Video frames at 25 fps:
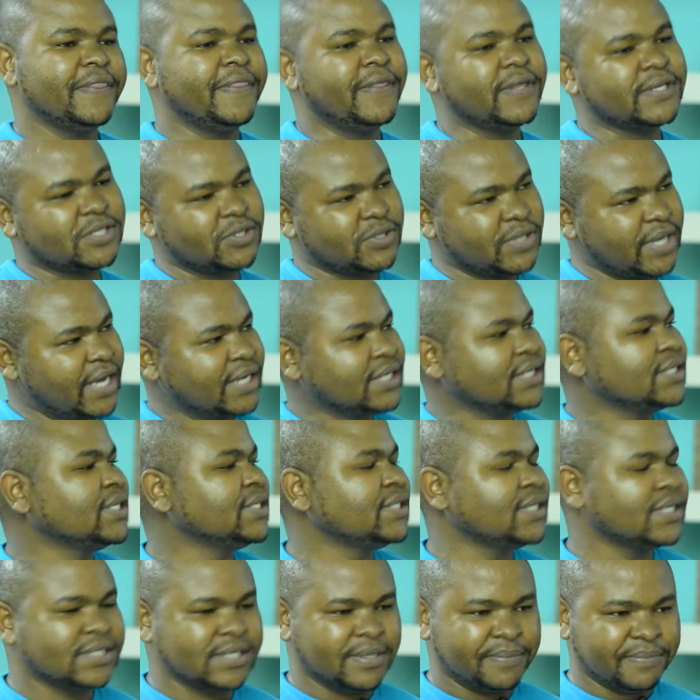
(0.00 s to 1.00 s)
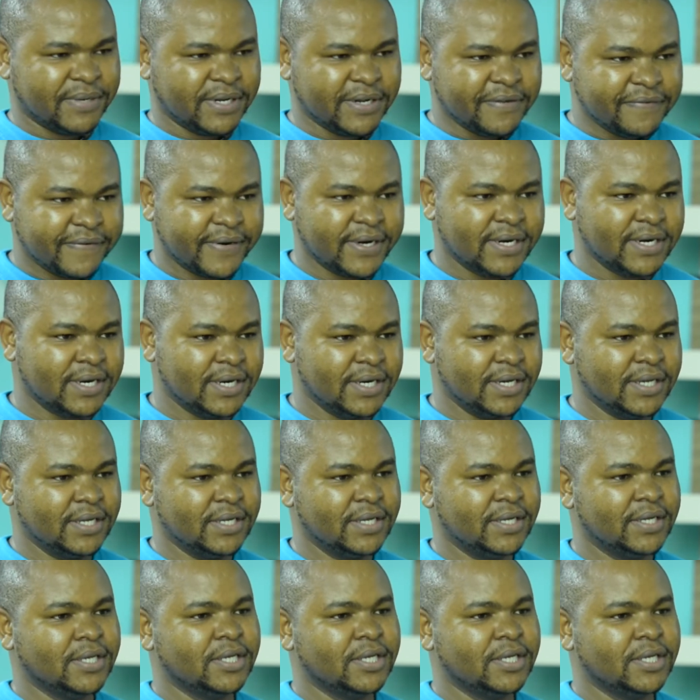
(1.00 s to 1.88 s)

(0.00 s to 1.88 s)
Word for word: the society teaches them differently.